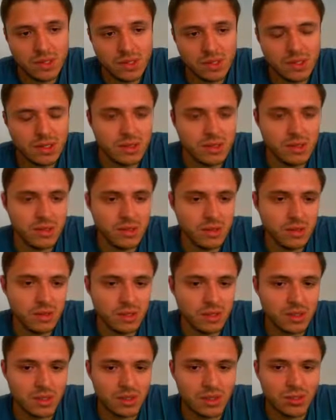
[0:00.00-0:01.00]
This just
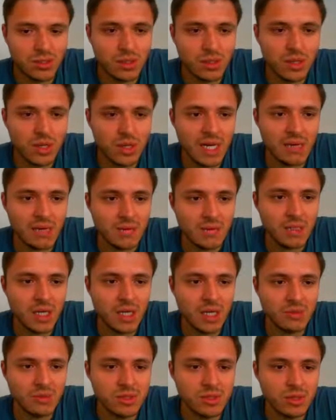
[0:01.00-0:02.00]
looks terrible and I have no
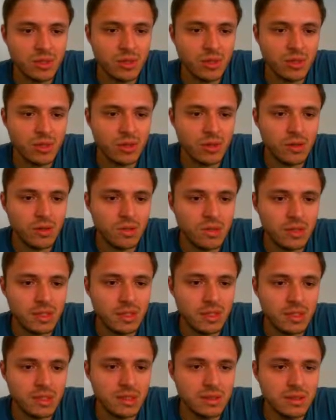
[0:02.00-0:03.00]
time, so I'm gonna go for
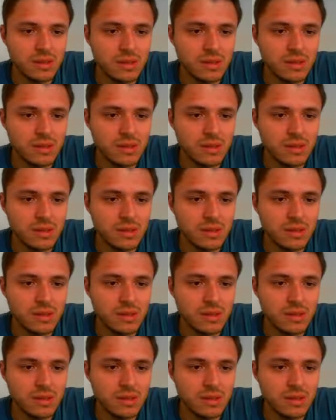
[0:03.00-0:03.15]
this.